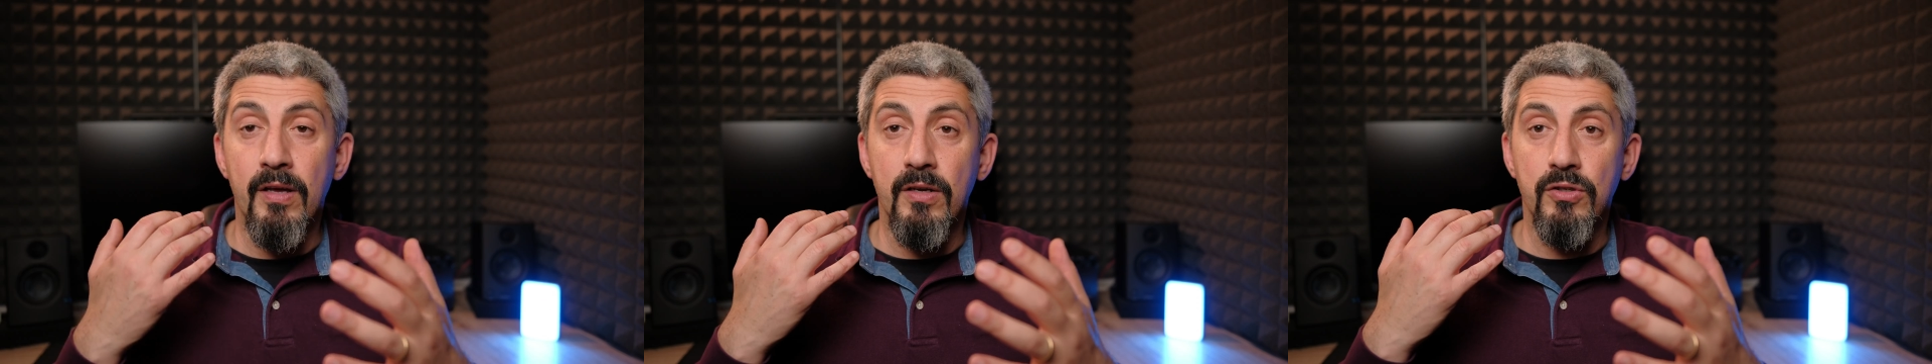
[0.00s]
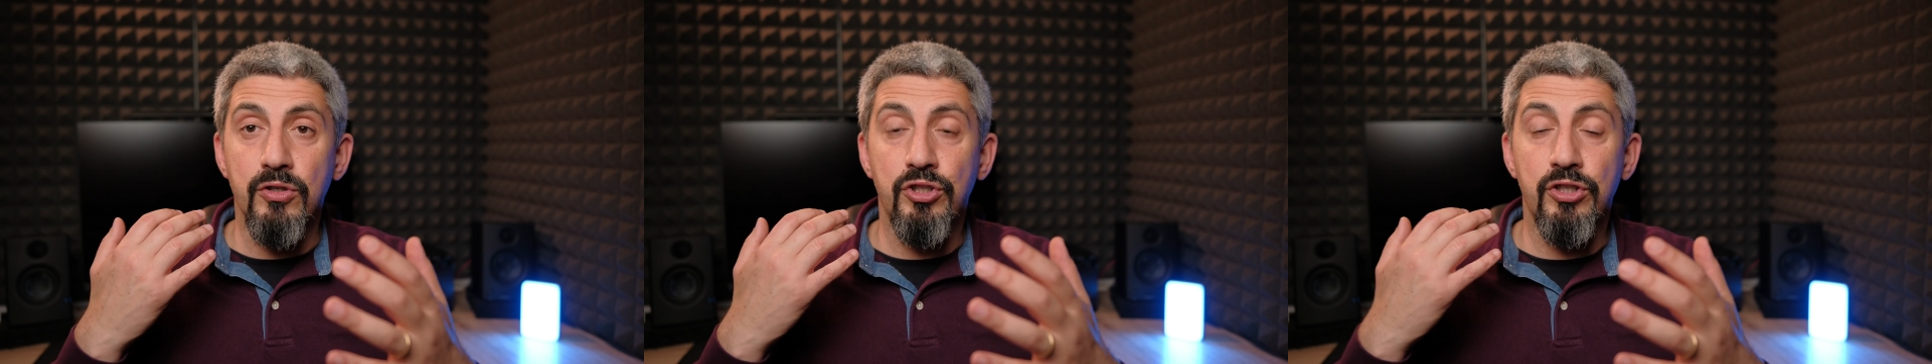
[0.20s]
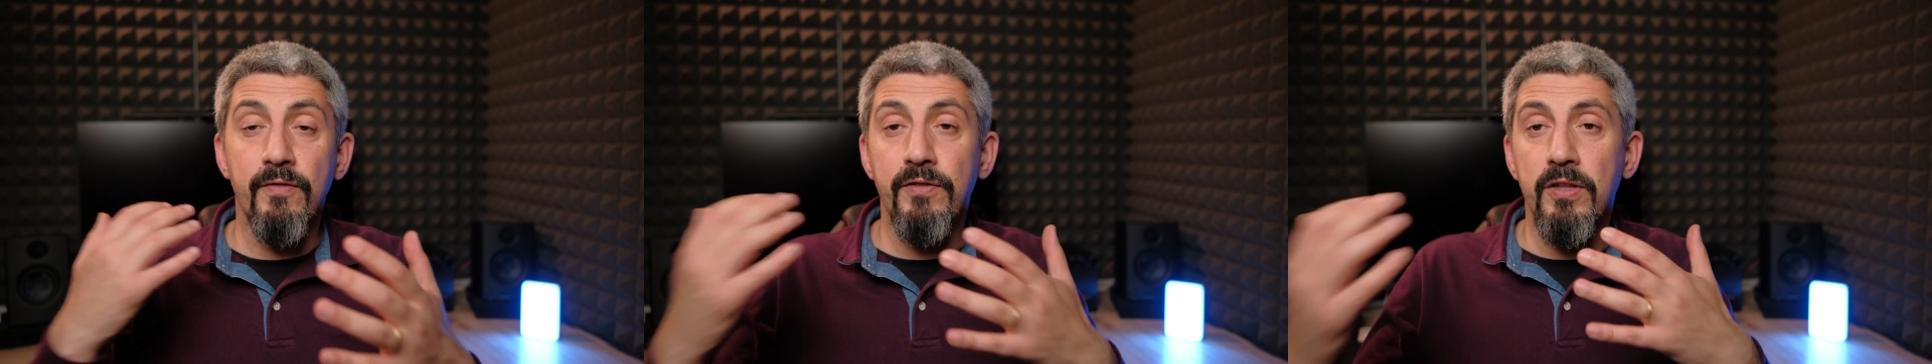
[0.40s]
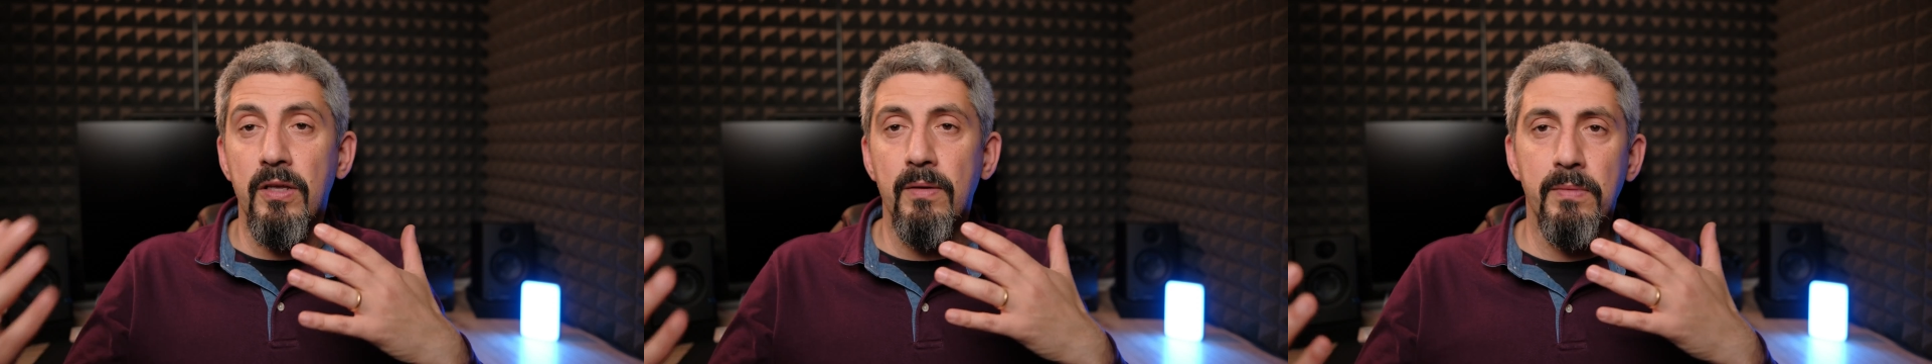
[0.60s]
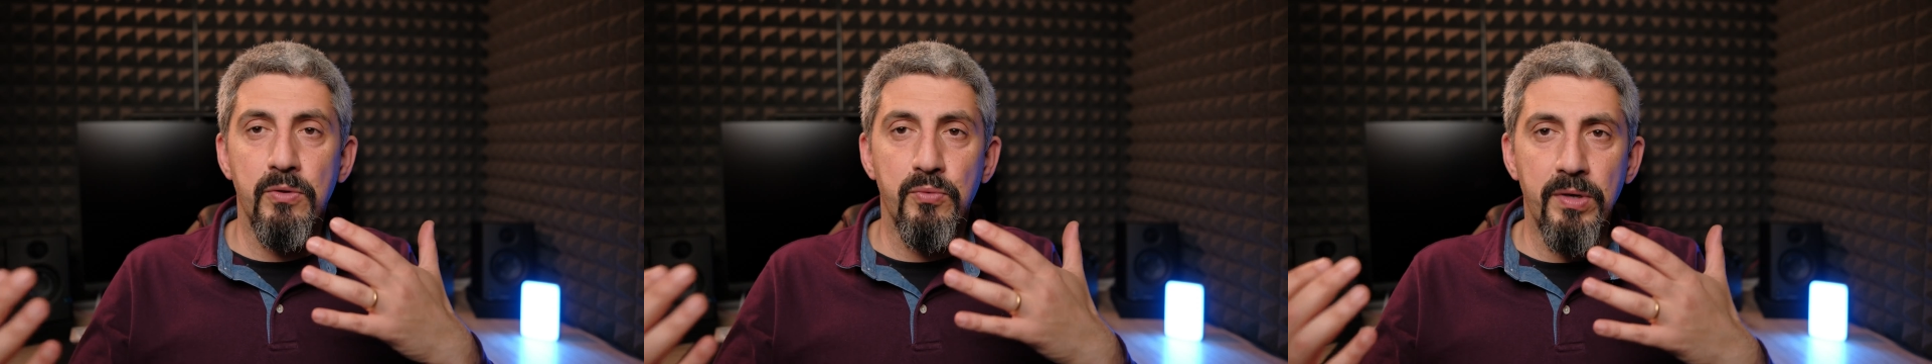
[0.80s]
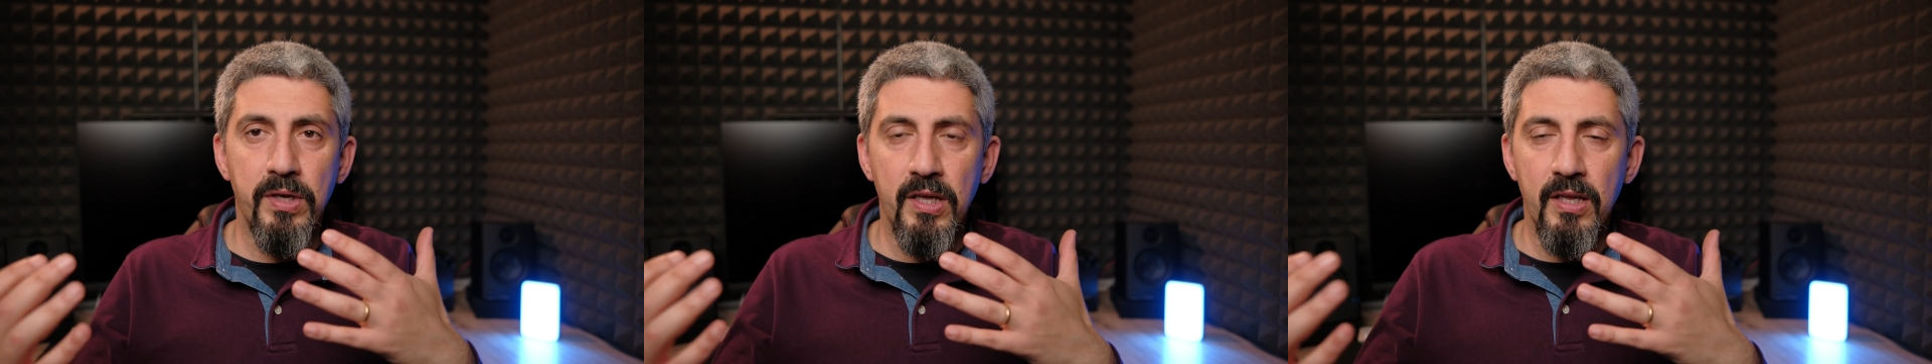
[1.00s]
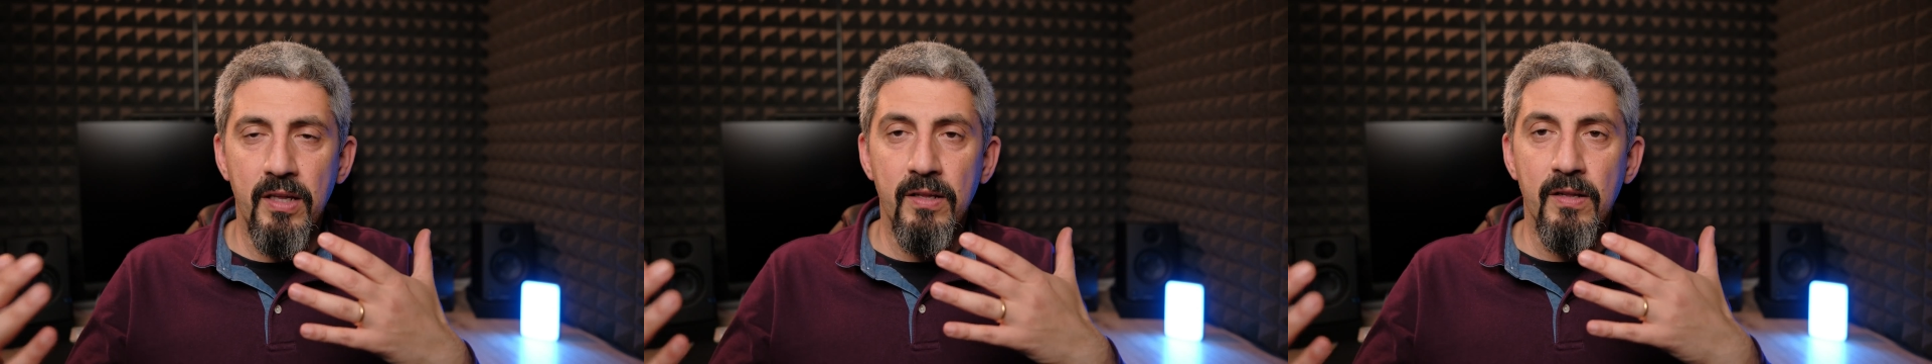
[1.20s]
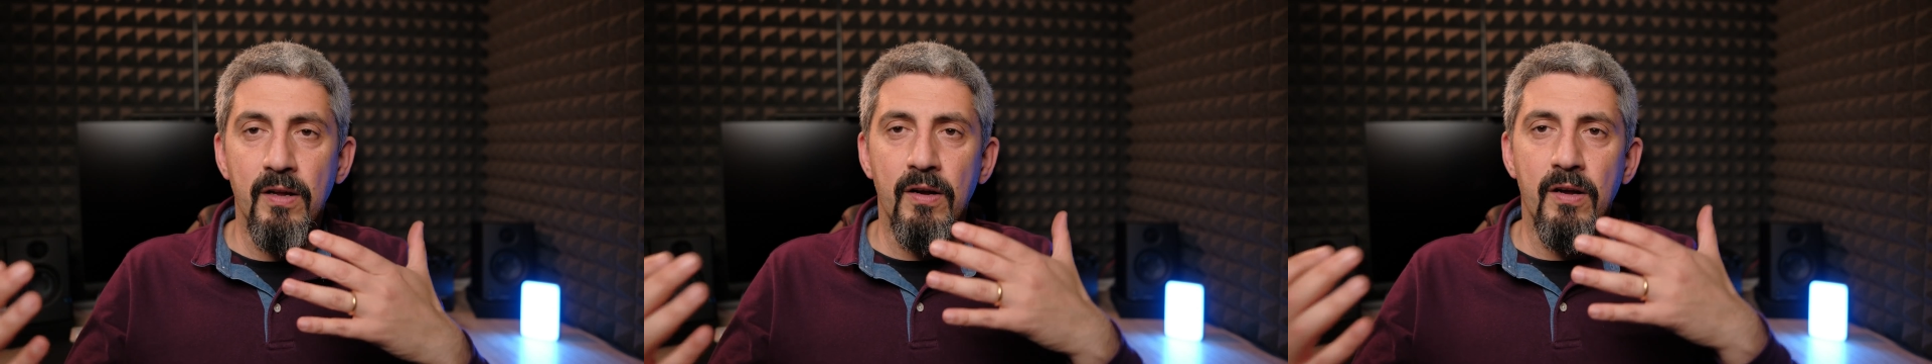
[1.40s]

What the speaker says: shifting between